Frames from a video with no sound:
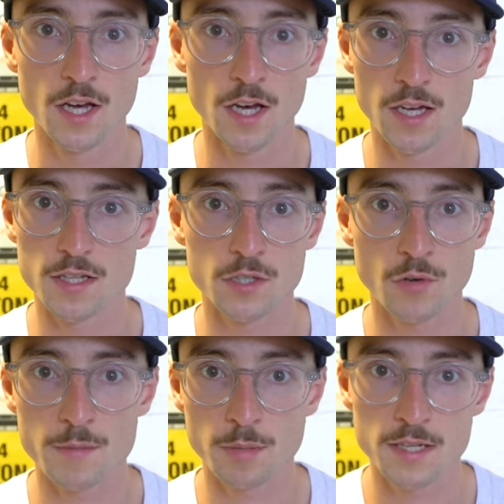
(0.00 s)
is a
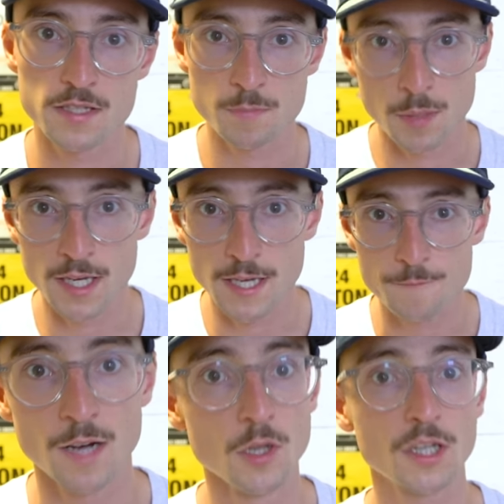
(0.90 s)
great place to
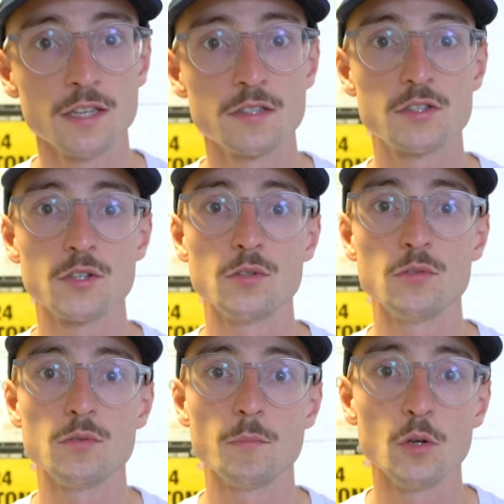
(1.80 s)
be. I'm looking
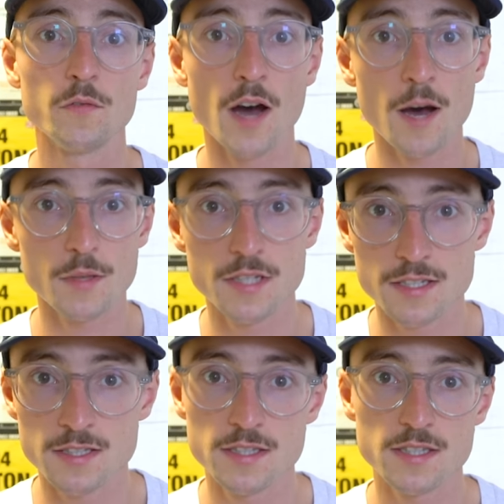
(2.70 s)
to move up the
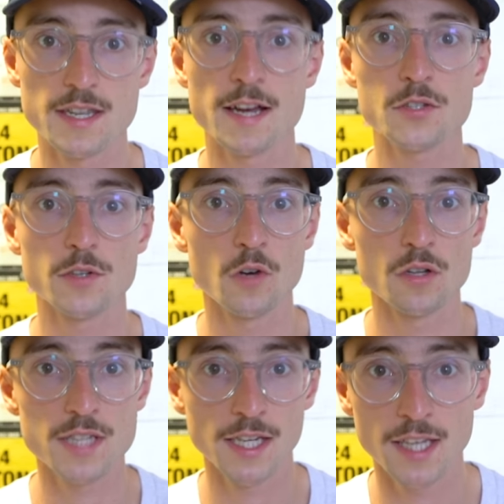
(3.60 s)
distances now. So I've got
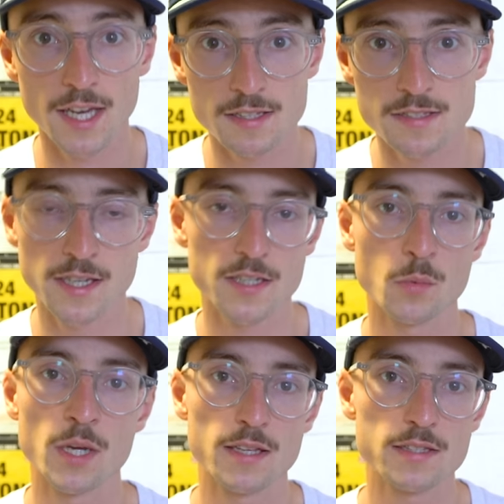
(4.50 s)
a 10K in
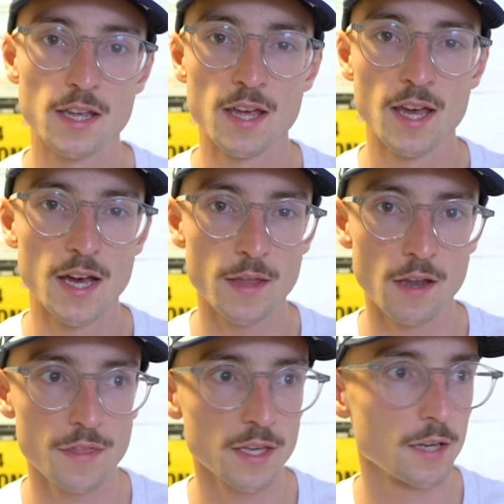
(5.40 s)
6 weeks, and then
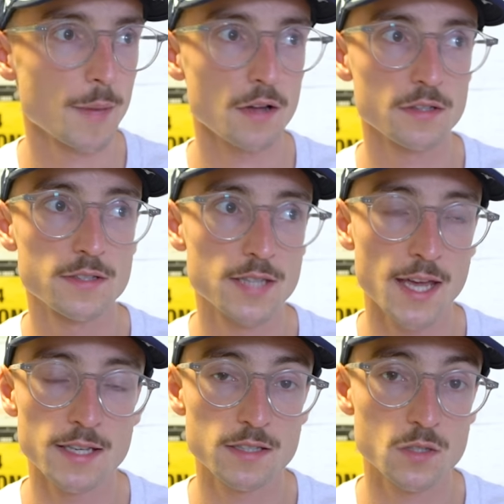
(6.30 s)
I think in about
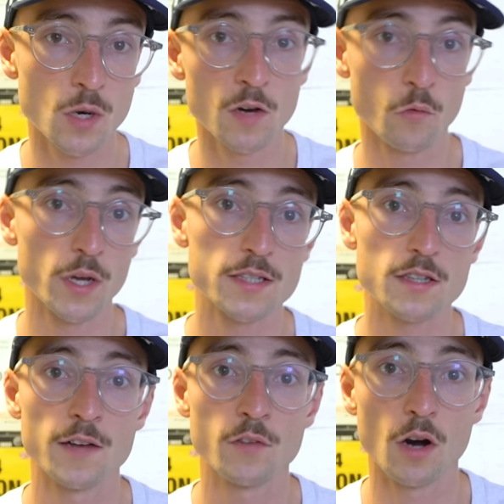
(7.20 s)
10 to 12
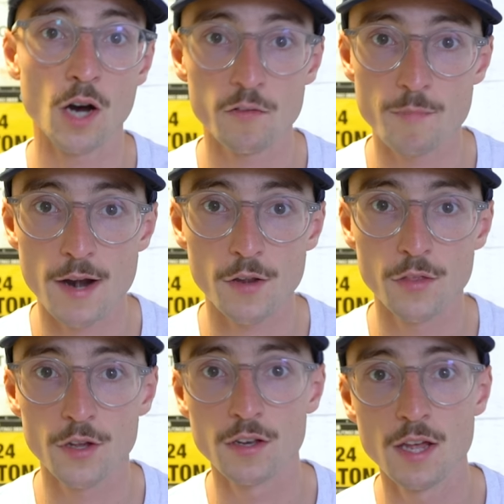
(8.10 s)
weeks, I've got a half
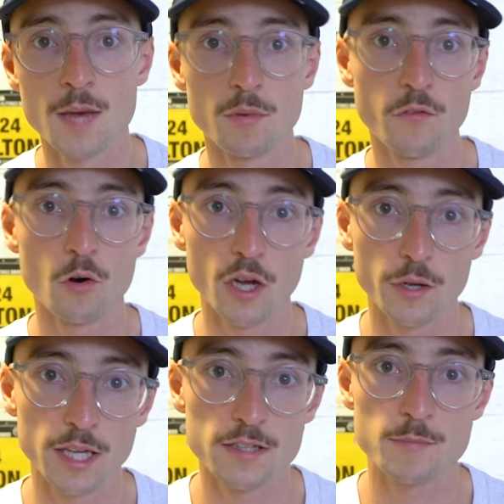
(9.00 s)
marathon before
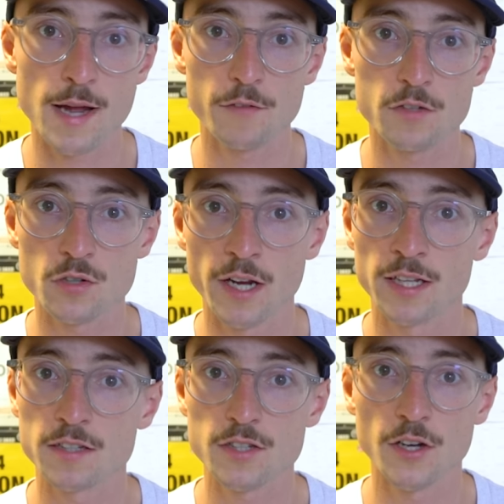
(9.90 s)
going into marathon
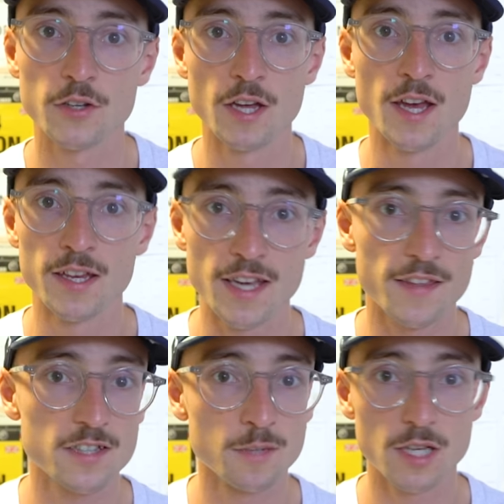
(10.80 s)
training. So yeah,
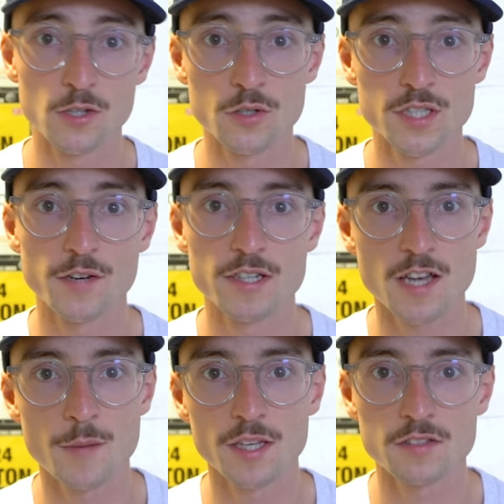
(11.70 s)
there's going to be a new series
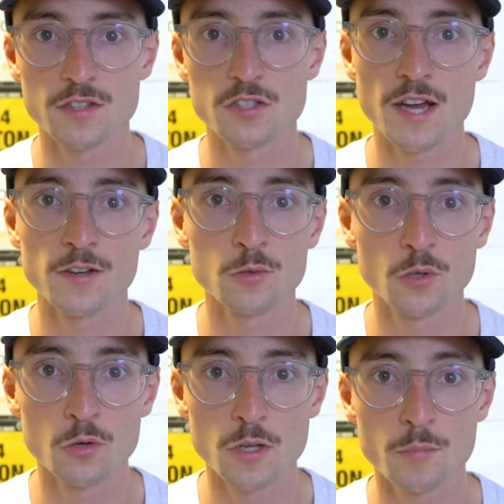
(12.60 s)
coming to the channel
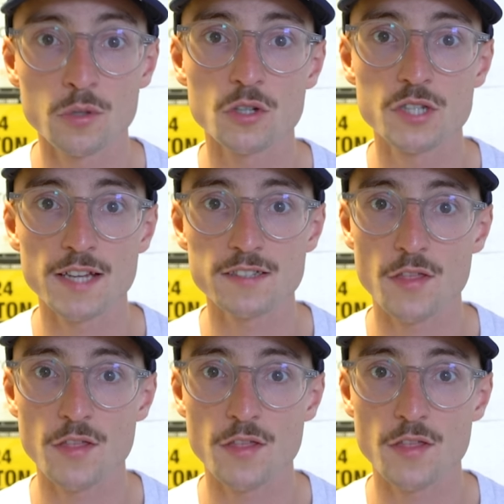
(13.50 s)
called the Project